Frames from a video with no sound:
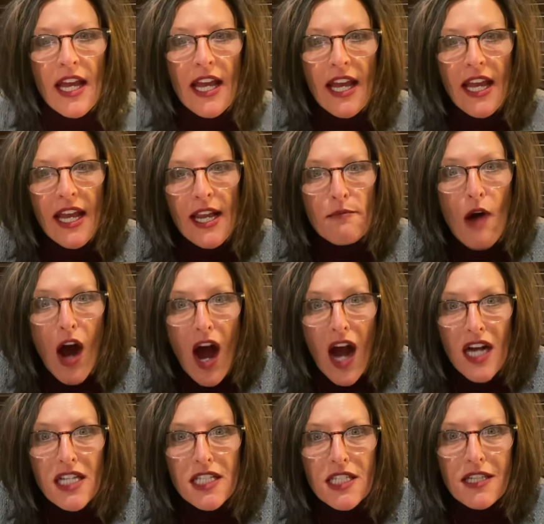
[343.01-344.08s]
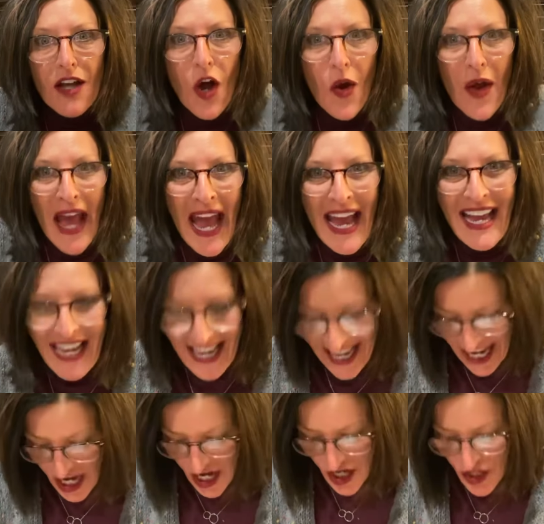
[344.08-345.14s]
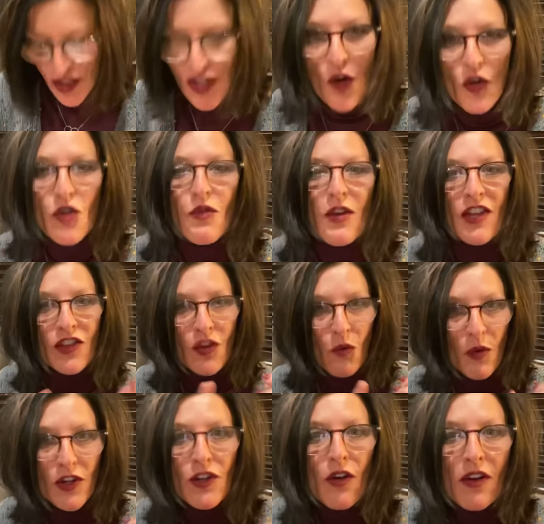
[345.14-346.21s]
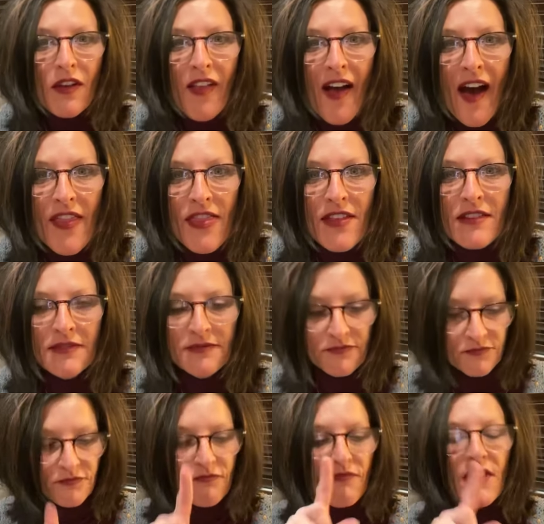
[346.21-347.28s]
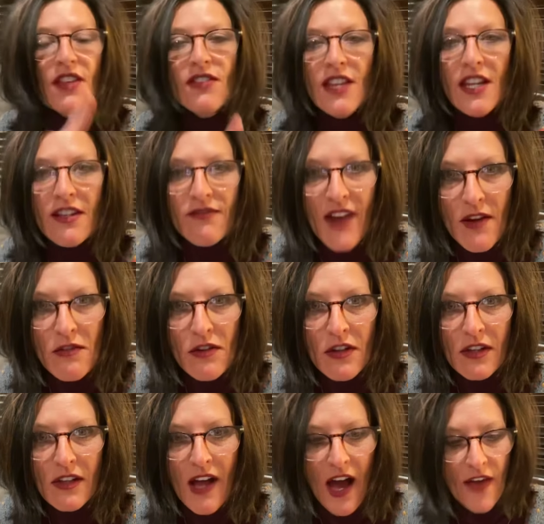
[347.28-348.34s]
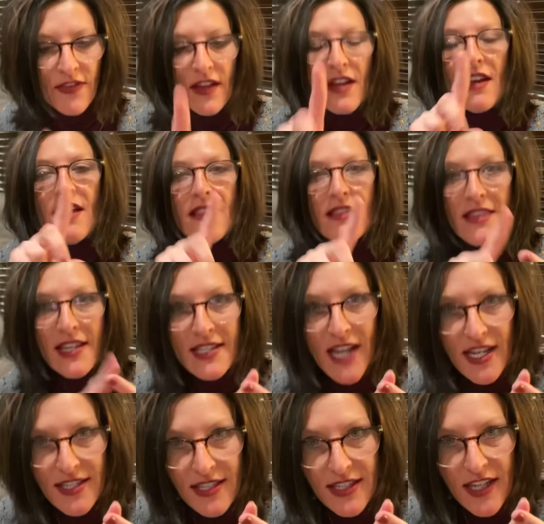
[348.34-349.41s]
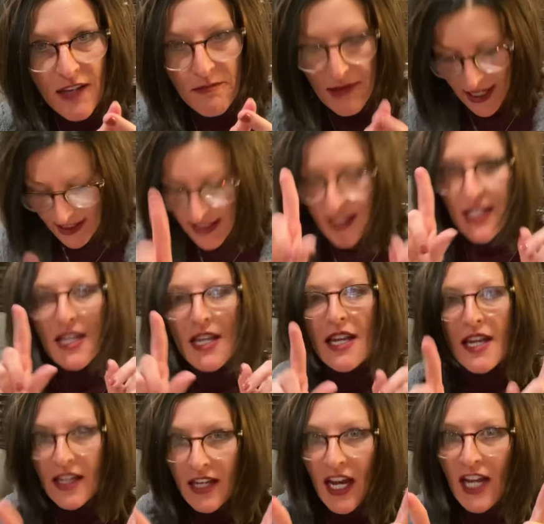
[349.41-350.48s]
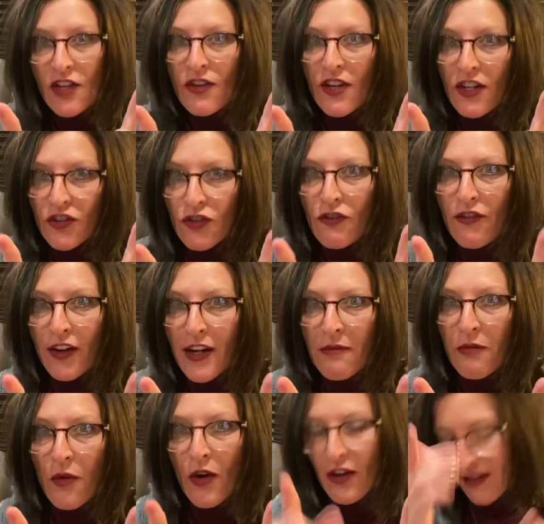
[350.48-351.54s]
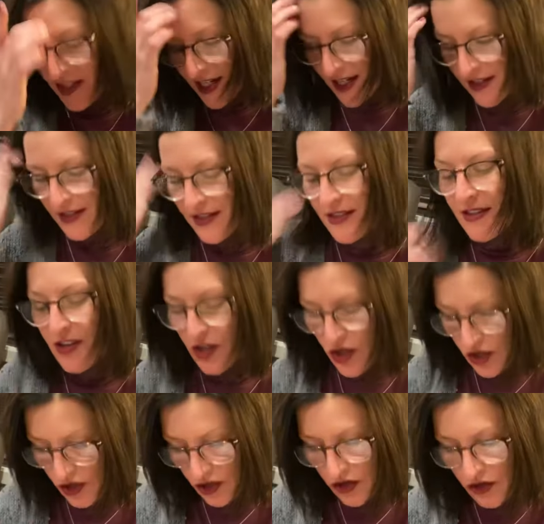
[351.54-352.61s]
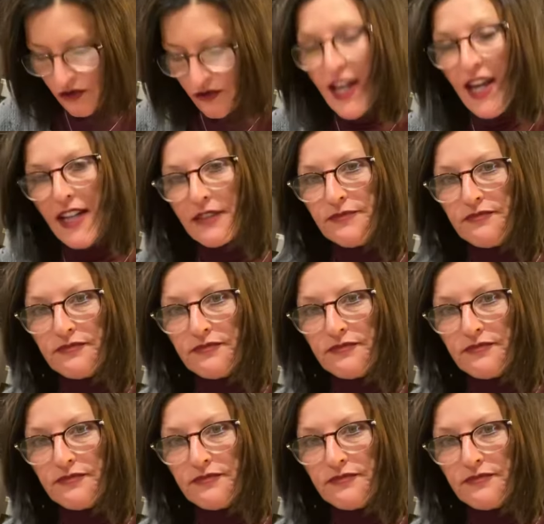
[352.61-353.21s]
in a box, okay? So you get the window cloth, the Enviro cloth, the dusting mitt, and you get two very important things. You get